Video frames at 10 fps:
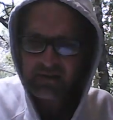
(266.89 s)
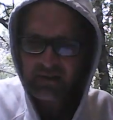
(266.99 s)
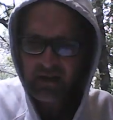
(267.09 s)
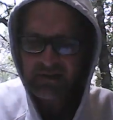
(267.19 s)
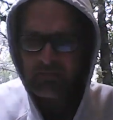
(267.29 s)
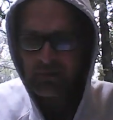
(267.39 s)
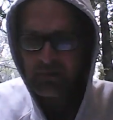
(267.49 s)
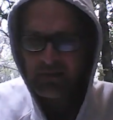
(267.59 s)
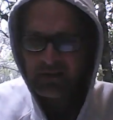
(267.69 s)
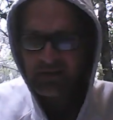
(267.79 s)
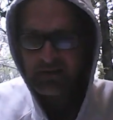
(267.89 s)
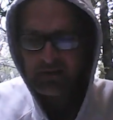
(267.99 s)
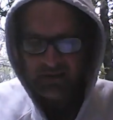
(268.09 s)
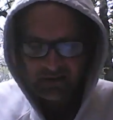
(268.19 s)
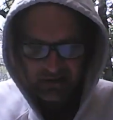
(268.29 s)
His dad's about my age,
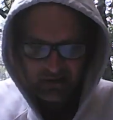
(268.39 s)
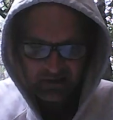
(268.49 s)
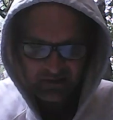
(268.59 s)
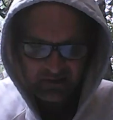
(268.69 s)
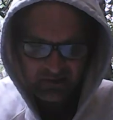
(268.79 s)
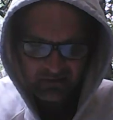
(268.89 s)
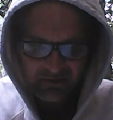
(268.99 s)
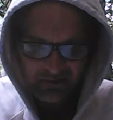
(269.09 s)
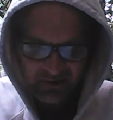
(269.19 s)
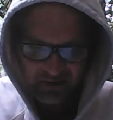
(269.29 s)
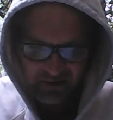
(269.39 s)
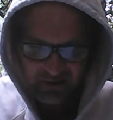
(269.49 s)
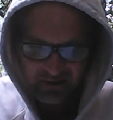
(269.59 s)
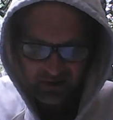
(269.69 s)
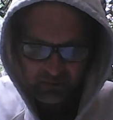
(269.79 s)
and he says his grown son
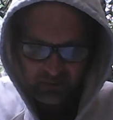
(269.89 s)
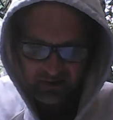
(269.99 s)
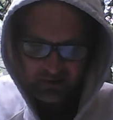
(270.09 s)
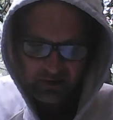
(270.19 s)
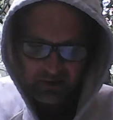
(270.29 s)
says, "Well, it's,